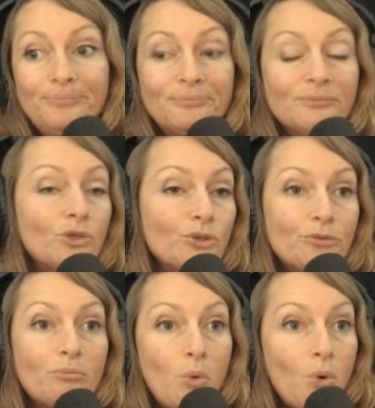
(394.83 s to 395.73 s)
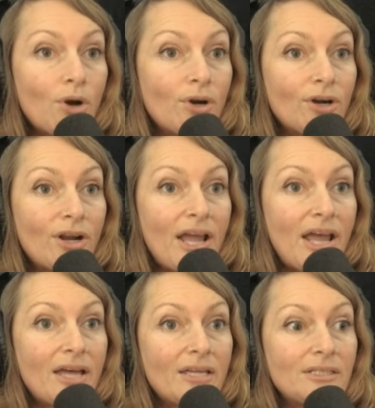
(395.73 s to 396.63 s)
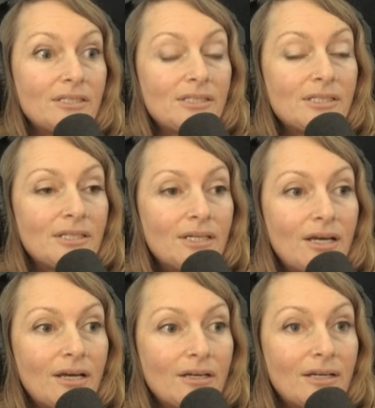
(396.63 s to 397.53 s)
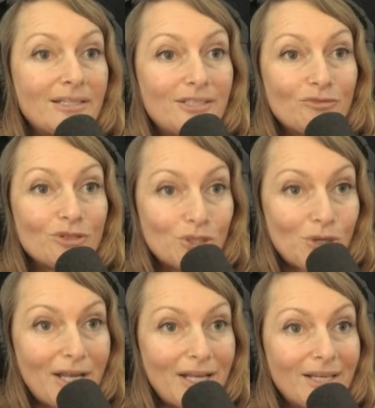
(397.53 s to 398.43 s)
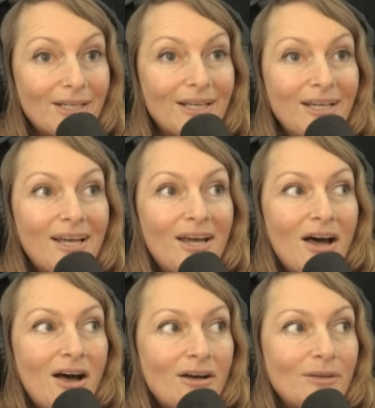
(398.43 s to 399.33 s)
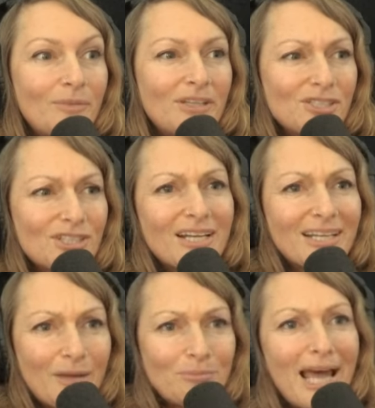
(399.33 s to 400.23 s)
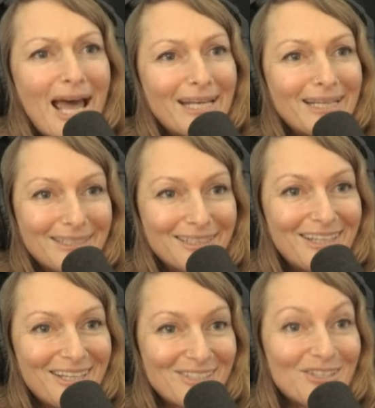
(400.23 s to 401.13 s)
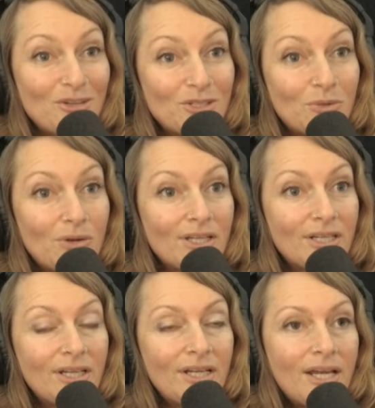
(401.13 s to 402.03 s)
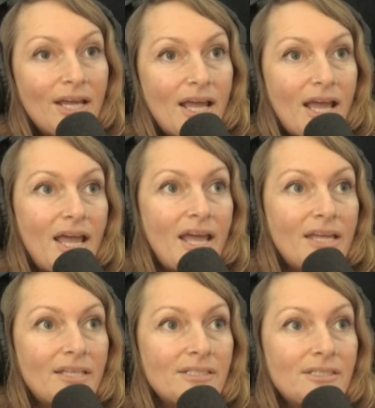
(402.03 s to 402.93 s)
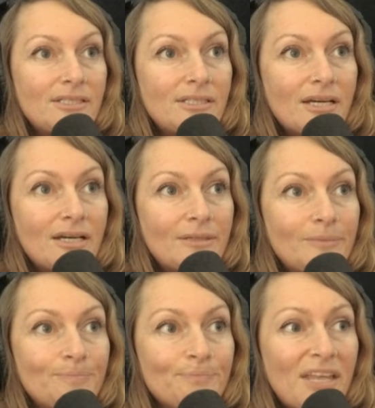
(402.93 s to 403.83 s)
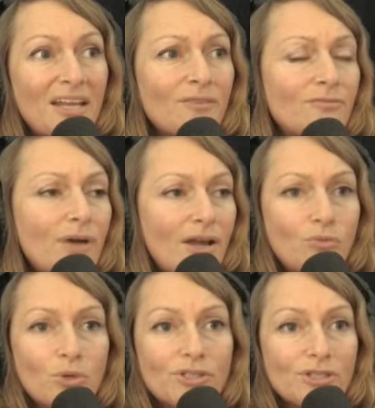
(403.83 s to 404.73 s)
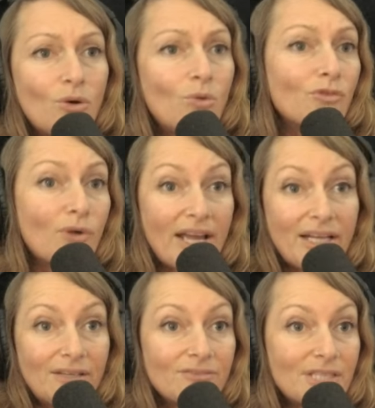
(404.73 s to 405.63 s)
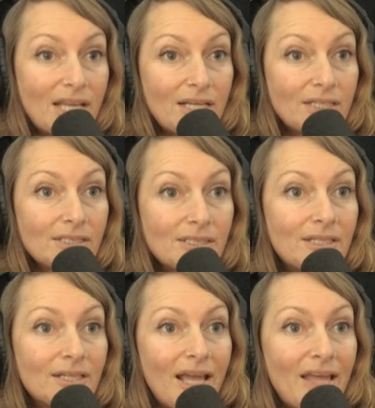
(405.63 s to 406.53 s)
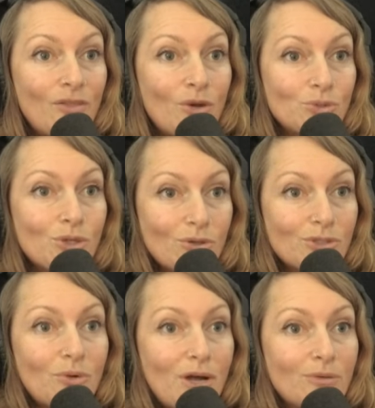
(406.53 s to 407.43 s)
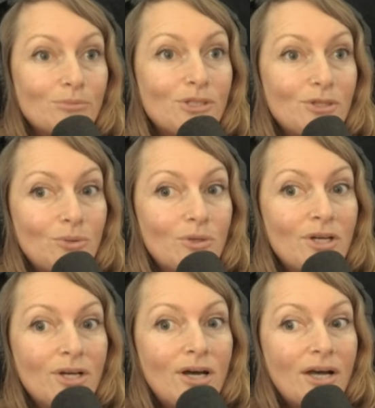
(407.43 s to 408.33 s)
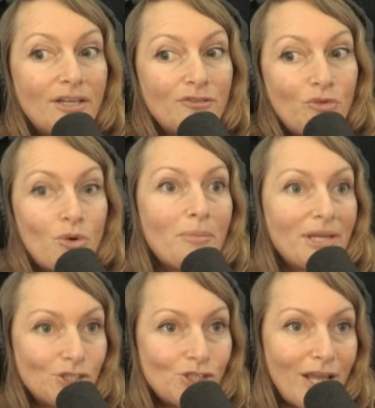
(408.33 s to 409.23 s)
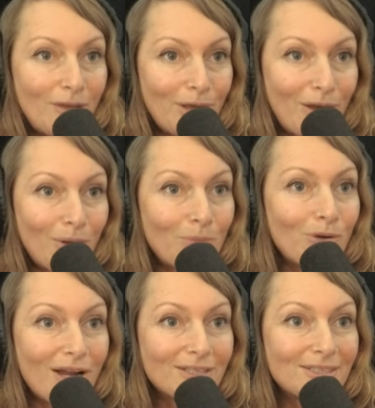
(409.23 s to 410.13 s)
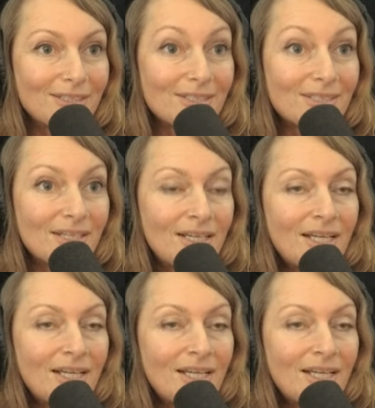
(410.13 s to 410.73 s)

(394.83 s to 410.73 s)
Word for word: learned more and uh, had different training, um, I just kind of kept adding things onto it, mm-hmm. and um, and I've I've worked in a whole variety of settings, and those also help to inform and shape how I practice.